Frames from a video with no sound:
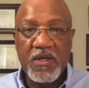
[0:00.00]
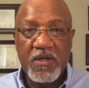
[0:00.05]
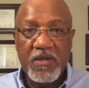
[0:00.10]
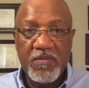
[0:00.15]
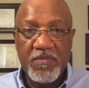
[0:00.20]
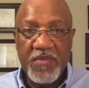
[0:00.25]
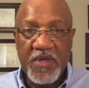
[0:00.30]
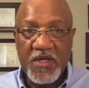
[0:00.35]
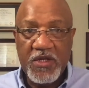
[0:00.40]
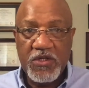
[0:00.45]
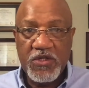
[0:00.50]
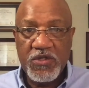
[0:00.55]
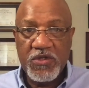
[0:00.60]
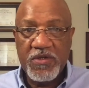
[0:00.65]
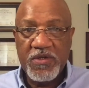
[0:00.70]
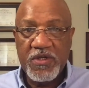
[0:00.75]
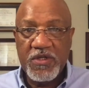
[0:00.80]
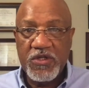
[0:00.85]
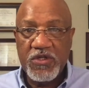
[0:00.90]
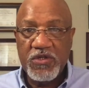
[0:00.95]
Make sure
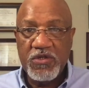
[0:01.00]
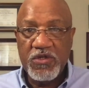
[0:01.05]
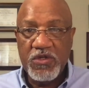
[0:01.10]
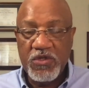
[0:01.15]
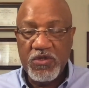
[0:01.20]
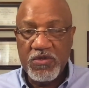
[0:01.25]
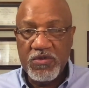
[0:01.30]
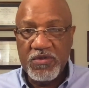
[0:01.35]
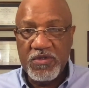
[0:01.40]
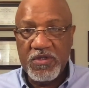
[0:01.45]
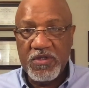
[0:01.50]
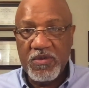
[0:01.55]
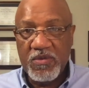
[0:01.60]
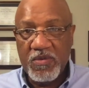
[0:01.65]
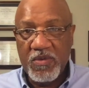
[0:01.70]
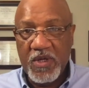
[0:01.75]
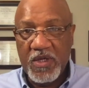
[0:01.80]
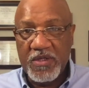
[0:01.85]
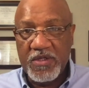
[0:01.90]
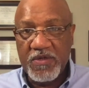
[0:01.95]
that you use a
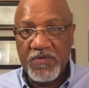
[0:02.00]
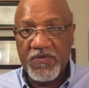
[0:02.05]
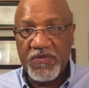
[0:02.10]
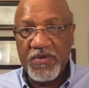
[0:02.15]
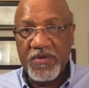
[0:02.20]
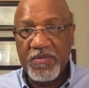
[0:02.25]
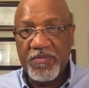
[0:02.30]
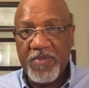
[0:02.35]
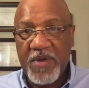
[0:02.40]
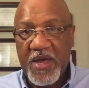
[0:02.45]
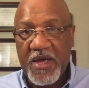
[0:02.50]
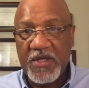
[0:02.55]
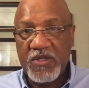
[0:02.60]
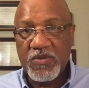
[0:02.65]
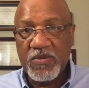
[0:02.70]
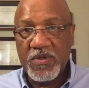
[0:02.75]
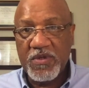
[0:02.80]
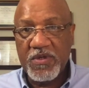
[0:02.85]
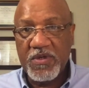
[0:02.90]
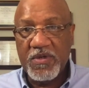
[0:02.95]
different
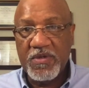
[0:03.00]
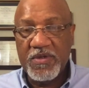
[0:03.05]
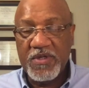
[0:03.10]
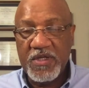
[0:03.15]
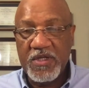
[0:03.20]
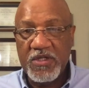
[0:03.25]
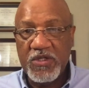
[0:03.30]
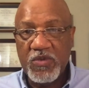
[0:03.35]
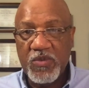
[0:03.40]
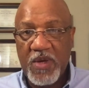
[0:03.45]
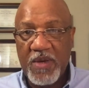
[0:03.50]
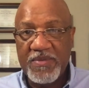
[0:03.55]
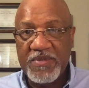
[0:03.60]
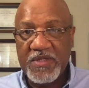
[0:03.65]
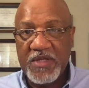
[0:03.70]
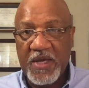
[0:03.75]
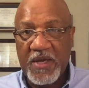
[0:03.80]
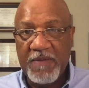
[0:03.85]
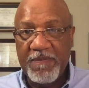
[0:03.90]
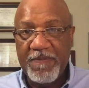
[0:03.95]
password on each
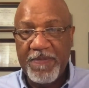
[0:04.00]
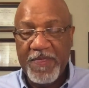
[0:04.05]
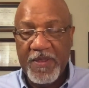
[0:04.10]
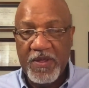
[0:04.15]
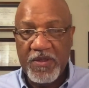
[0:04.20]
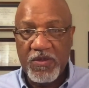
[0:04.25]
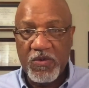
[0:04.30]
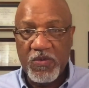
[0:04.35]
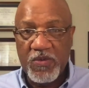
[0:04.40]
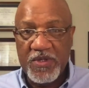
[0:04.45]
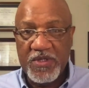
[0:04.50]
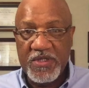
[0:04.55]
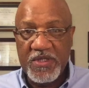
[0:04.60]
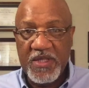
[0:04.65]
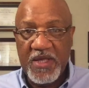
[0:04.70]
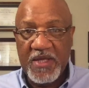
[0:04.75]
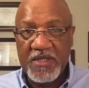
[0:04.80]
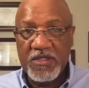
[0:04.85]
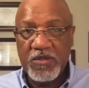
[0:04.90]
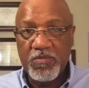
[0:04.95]
website. The reason
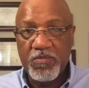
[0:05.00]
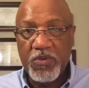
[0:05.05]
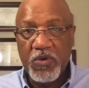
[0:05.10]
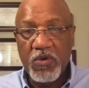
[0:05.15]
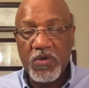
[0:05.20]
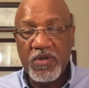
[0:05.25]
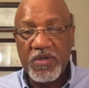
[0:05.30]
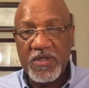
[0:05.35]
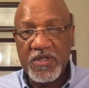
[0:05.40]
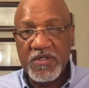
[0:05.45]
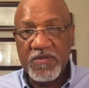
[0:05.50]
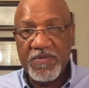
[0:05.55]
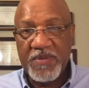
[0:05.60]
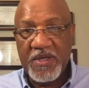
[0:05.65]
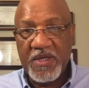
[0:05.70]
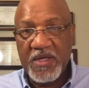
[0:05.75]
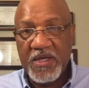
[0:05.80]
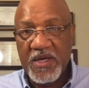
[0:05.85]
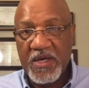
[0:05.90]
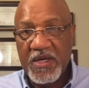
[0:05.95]
that's important is
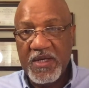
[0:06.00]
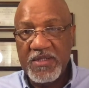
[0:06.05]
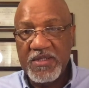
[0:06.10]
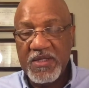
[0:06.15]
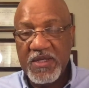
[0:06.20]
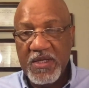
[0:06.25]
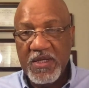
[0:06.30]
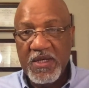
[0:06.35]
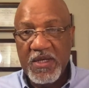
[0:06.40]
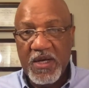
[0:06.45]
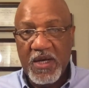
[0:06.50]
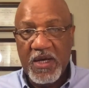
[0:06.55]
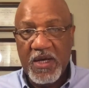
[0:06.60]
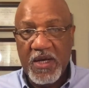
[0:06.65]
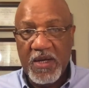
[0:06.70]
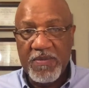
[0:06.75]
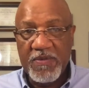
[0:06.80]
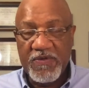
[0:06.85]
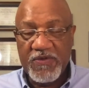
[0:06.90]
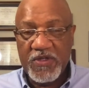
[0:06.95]
because
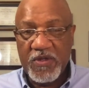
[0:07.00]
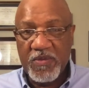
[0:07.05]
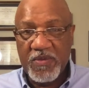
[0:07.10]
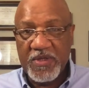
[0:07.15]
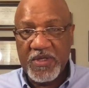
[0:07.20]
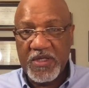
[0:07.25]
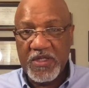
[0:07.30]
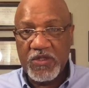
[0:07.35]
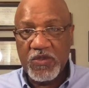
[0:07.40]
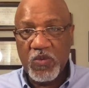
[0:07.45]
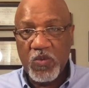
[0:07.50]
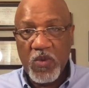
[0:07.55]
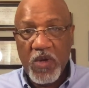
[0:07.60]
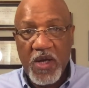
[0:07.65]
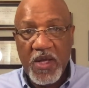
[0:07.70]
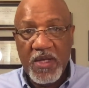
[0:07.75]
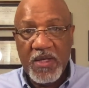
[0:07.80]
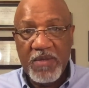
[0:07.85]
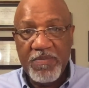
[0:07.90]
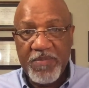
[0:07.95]
if someone gets
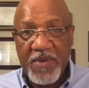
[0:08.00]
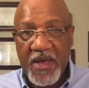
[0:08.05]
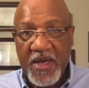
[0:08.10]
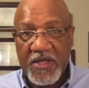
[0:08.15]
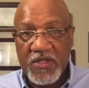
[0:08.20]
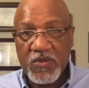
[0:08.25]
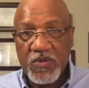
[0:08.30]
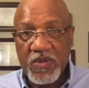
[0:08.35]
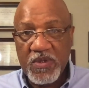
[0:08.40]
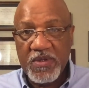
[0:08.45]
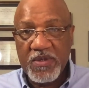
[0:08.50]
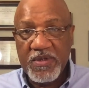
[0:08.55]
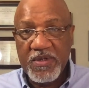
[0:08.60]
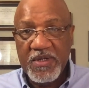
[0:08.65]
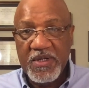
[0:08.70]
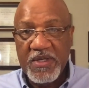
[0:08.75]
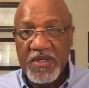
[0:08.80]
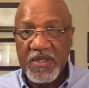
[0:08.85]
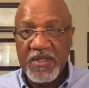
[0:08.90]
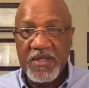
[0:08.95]
one password,
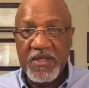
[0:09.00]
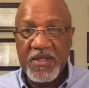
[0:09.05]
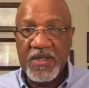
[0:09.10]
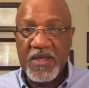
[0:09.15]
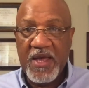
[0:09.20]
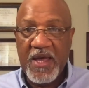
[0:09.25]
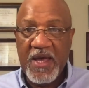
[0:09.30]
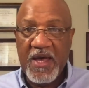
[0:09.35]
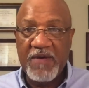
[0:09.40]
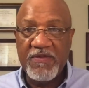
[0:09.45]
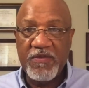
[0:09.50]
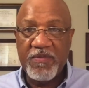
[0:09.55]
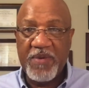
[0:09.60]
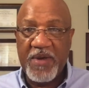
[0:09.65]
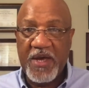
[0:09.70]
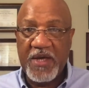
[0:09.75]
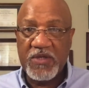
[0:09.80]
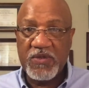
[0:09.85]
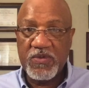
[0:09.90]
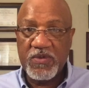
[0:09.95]
then they have the
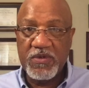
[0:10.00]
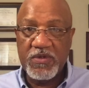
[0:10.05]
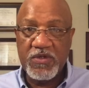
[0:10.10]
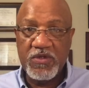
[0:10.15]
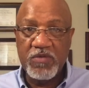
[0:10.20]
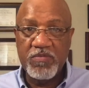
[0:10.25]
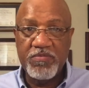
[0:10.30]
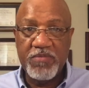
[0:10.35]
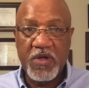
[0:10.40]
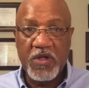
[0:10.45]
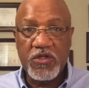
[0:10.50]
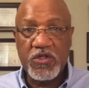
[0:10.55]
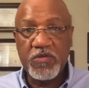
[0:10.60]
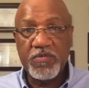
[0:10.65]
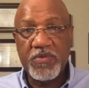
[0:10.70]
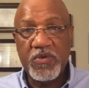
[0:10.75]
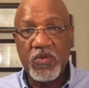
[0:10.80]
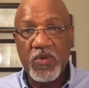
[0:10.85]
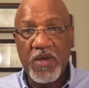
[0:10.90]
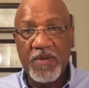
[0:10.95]
password to multiple
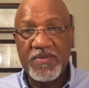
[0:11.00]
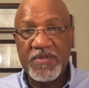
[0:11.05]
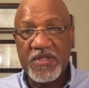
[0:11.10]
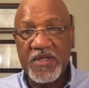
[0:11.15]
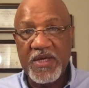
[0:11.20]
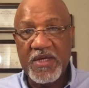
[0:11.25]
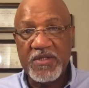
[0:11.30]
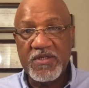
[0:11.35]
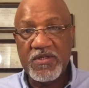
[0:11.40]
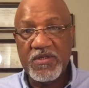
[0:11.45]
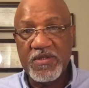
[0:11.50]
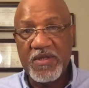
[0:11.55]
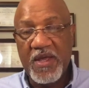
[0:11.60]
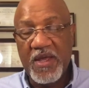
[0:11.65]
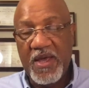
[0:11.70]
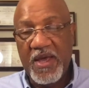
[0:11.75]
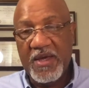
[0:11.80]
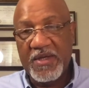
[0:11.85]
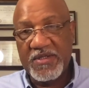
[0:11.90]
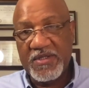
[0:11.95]
websites and
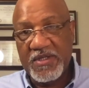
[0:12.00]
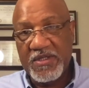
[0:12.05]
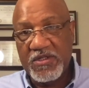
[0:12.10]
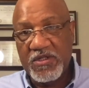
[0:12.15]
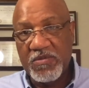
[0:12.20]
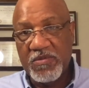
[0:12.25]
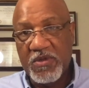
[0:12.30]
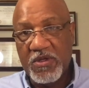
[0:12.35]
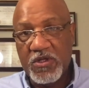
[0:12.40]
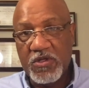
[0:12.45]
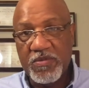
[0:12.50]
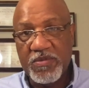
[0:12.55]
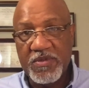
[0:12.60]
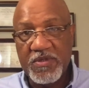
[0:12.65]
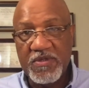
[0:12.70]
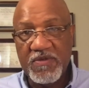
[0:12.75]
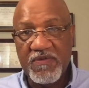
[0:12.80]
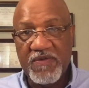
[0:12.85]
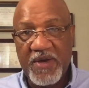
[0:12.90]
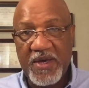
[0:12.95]
access to multiple
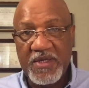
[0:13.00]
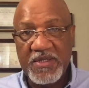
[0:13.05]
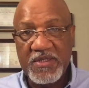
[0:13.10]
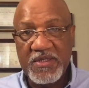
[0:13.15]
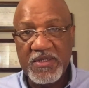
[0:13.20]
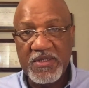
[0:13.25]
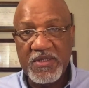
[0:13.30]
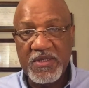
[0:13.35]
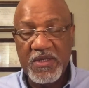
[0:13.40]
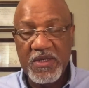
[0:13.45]
devices.